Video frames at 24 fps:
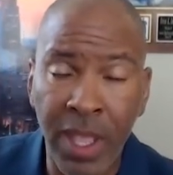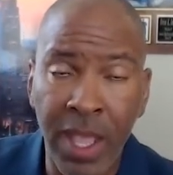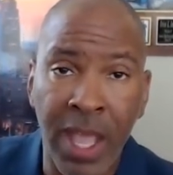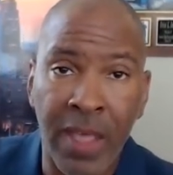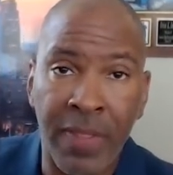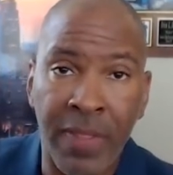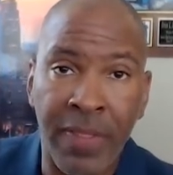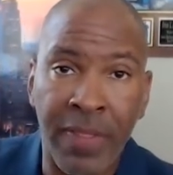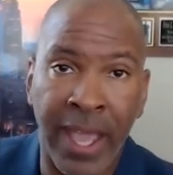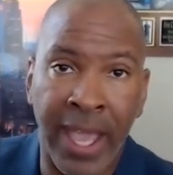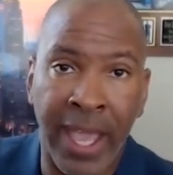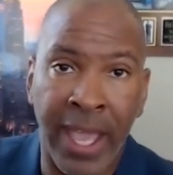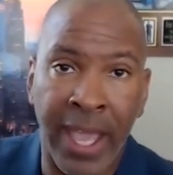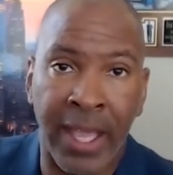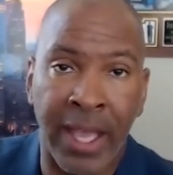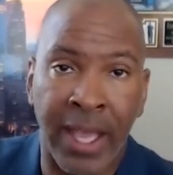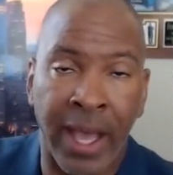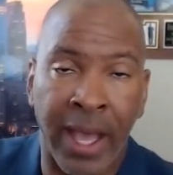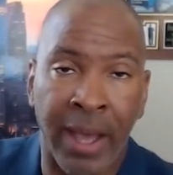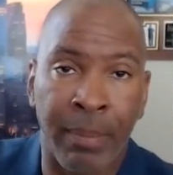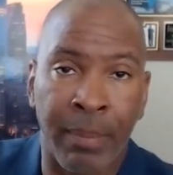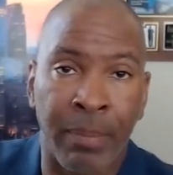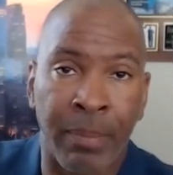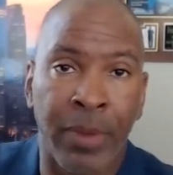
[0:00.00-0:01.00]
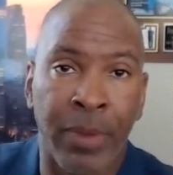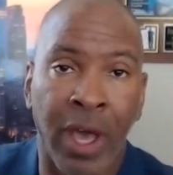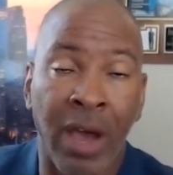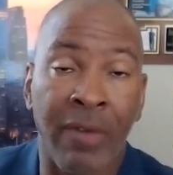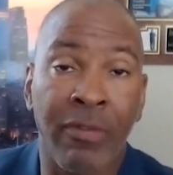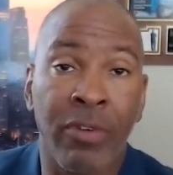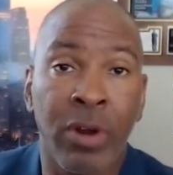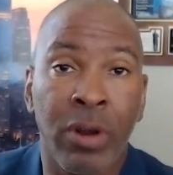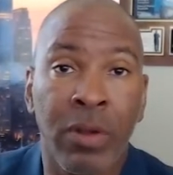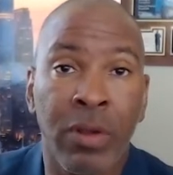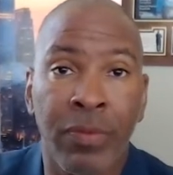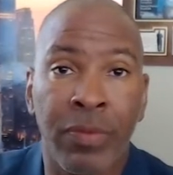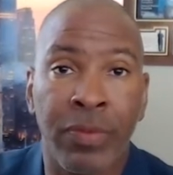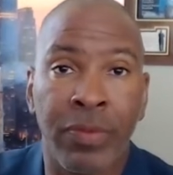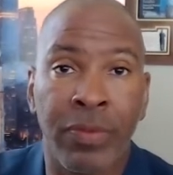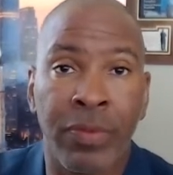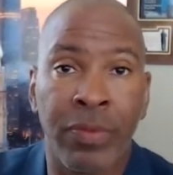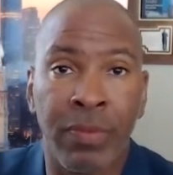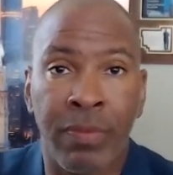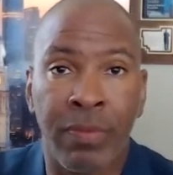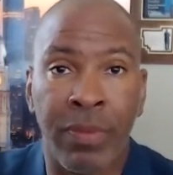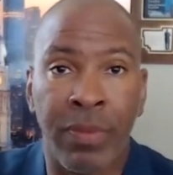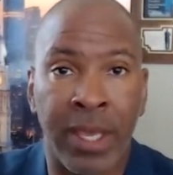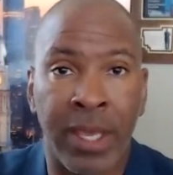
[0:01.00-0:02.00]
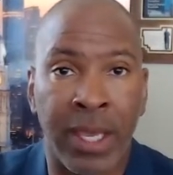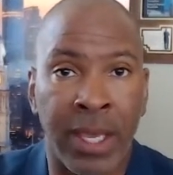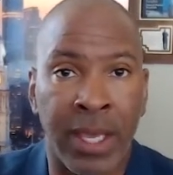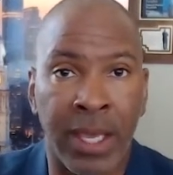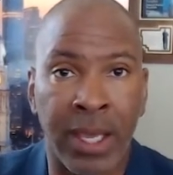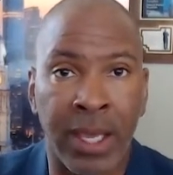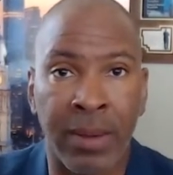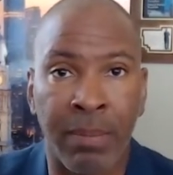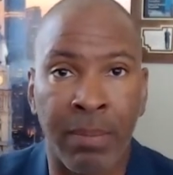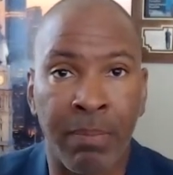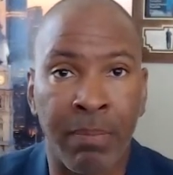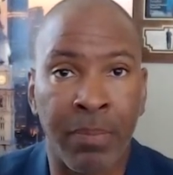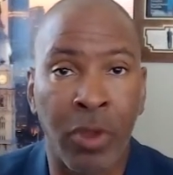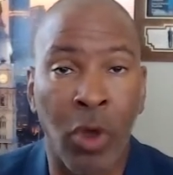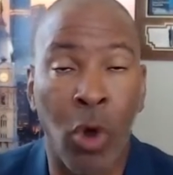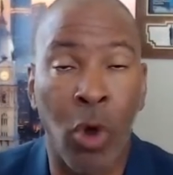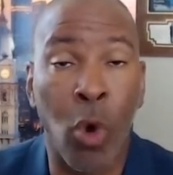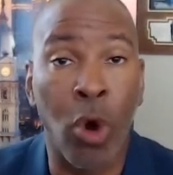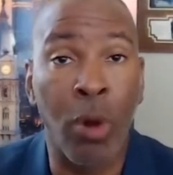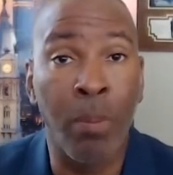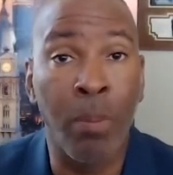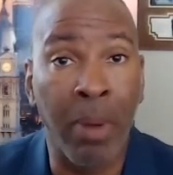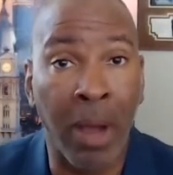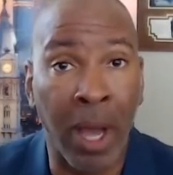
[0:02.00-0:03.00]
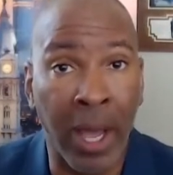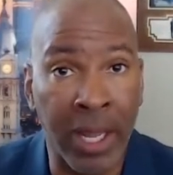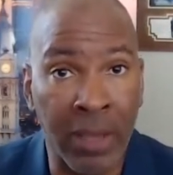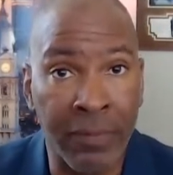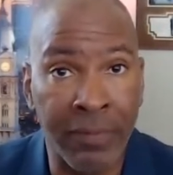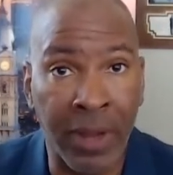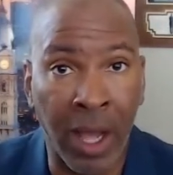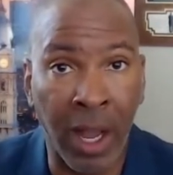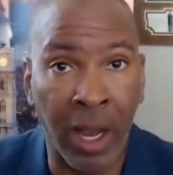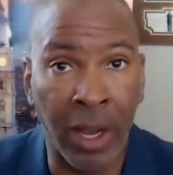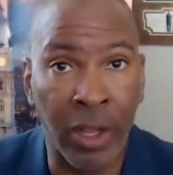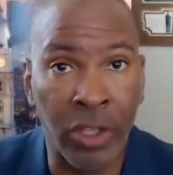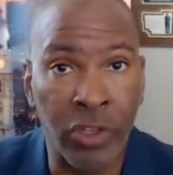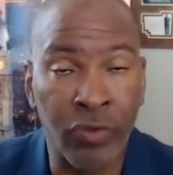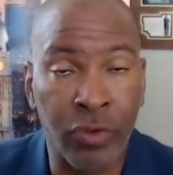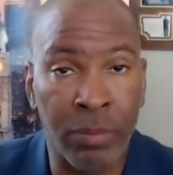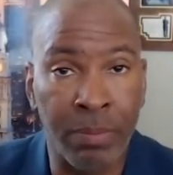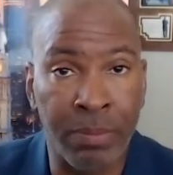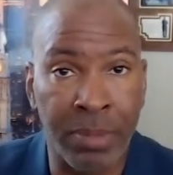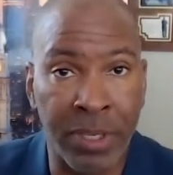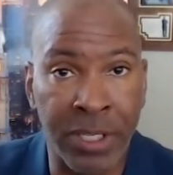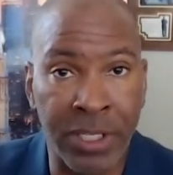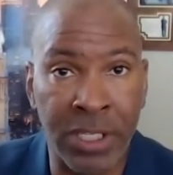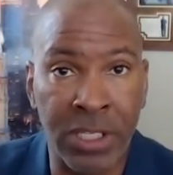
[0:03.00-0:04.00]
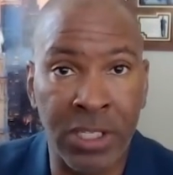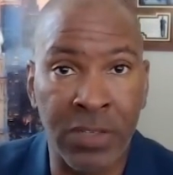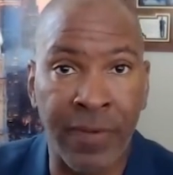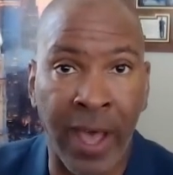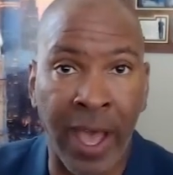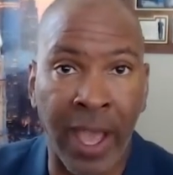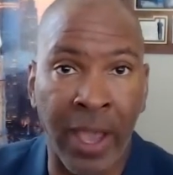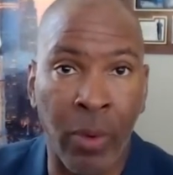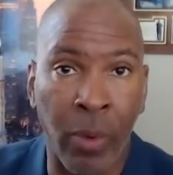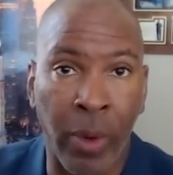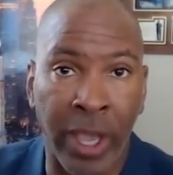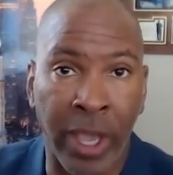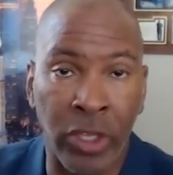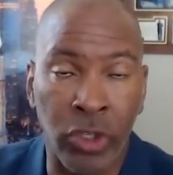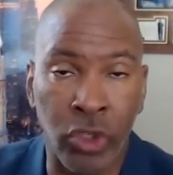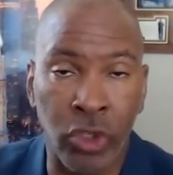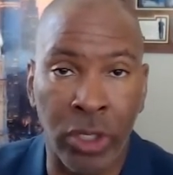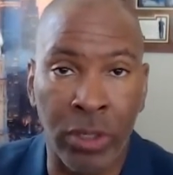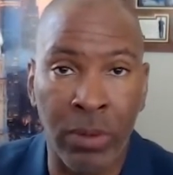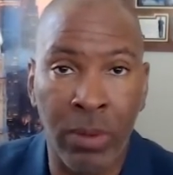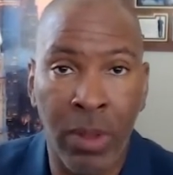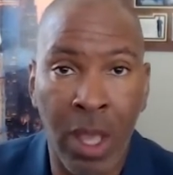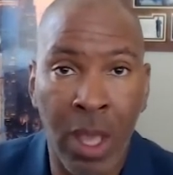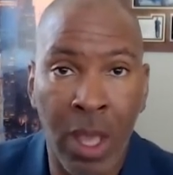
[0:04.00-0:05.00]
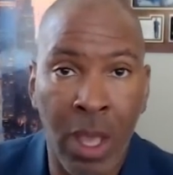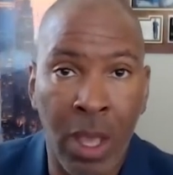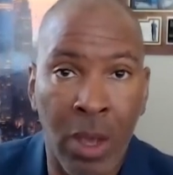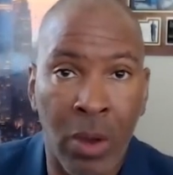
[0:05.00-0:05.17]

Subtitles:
They cover the core body of knowledge for business valuation,